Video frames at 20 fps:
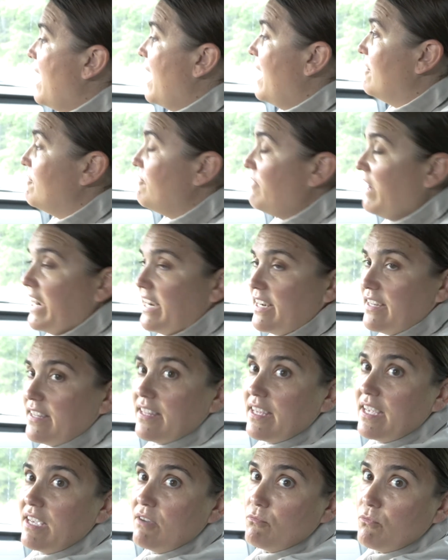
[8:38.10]
And
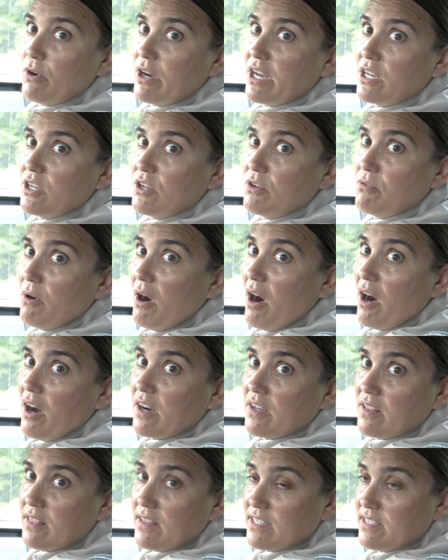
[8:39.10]
finally, when you
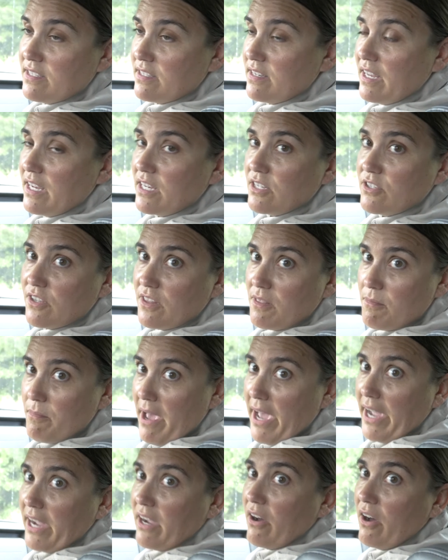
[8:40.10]
are listening to the
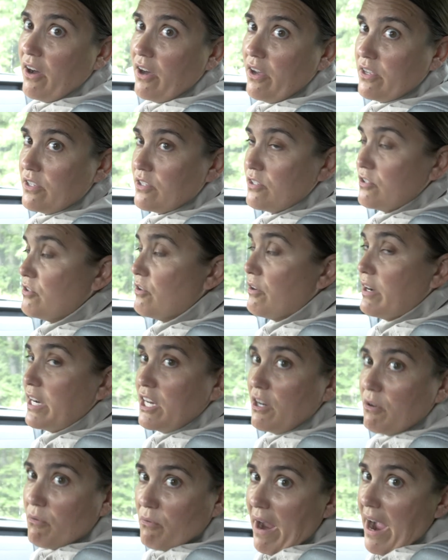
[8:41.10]
bat calls
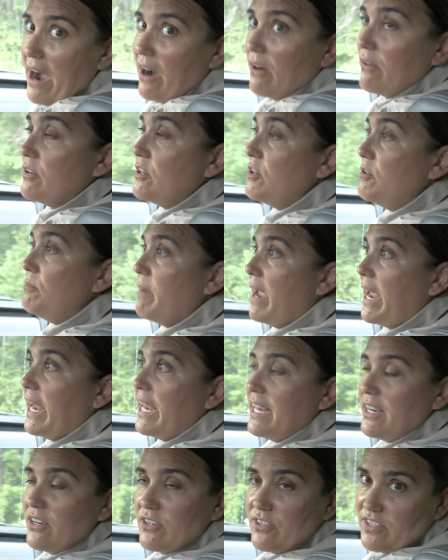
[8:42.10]
during your route, you may
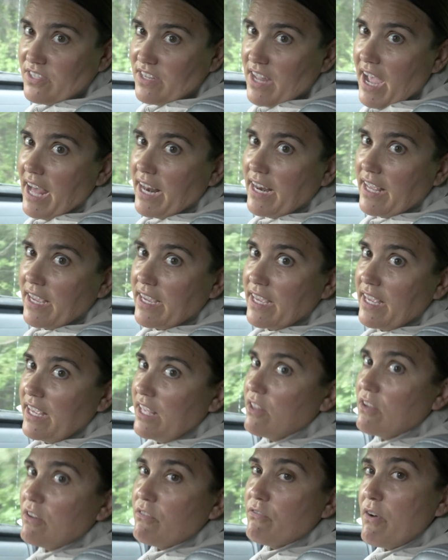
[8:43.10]
hear static,
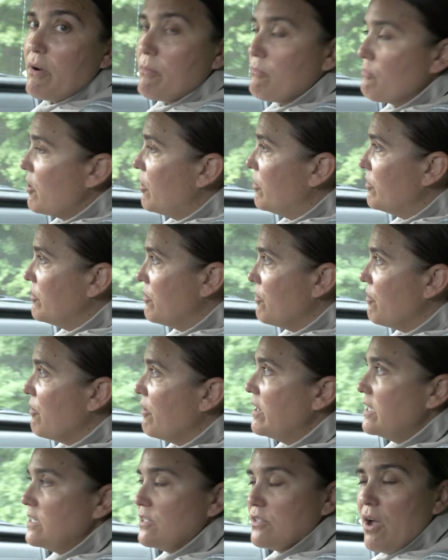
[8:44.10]
either from road
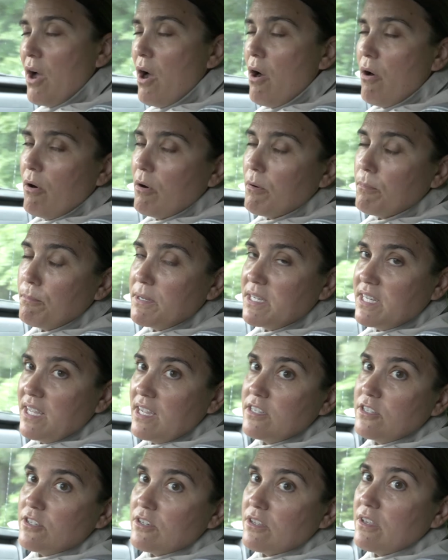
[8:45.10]
noise or
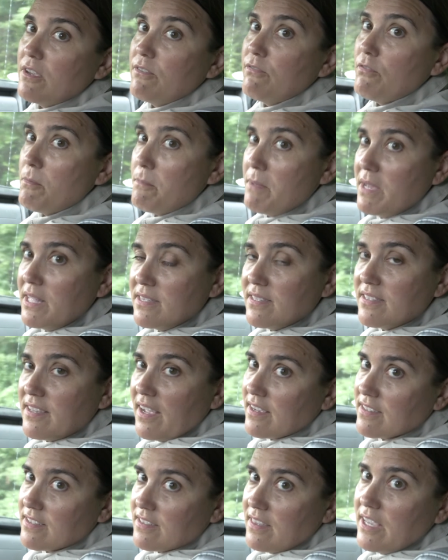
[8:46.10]
potentially from
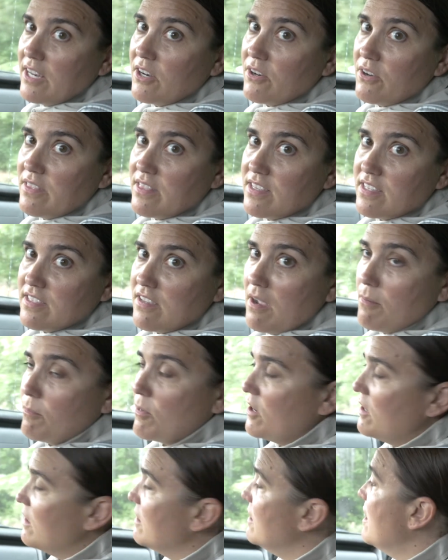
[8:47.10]
insects later in the
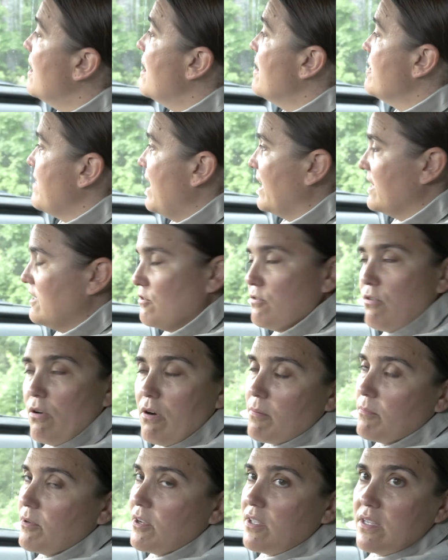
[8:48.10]
summer. That's
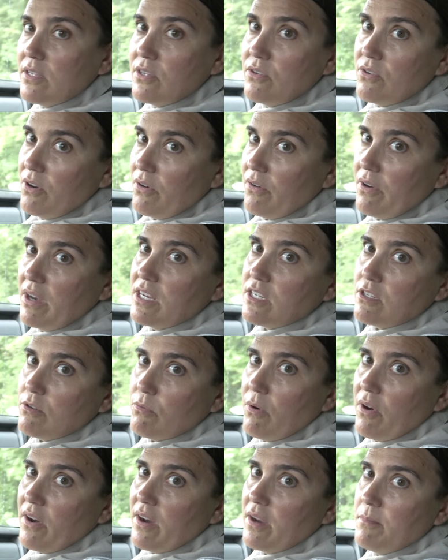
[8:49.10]
normal and you don't need to
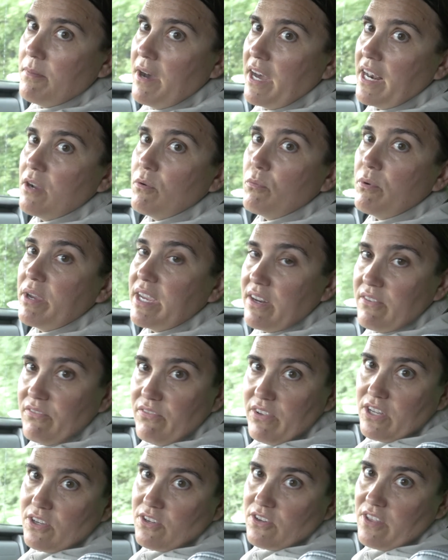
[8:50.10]
worry about it. We can
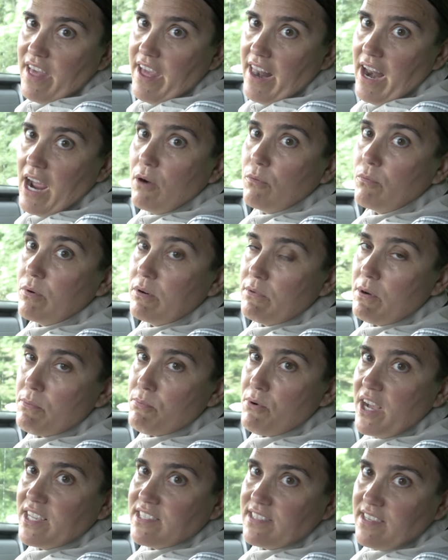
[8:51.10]
filter that out when we're
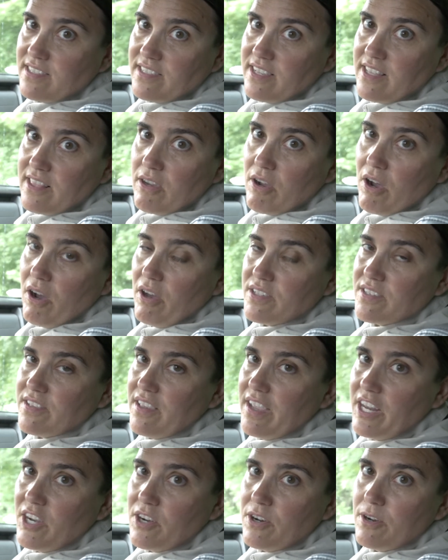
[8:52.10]
processing the calls
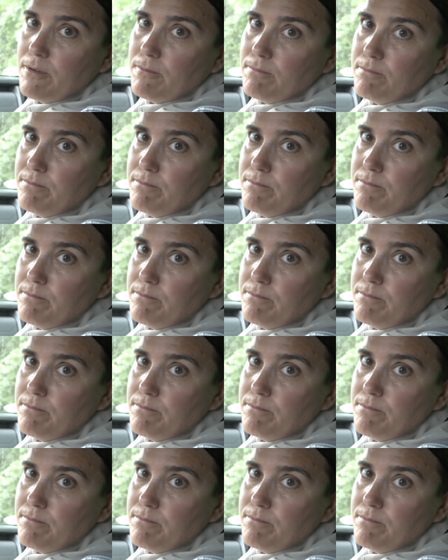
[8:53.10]
later.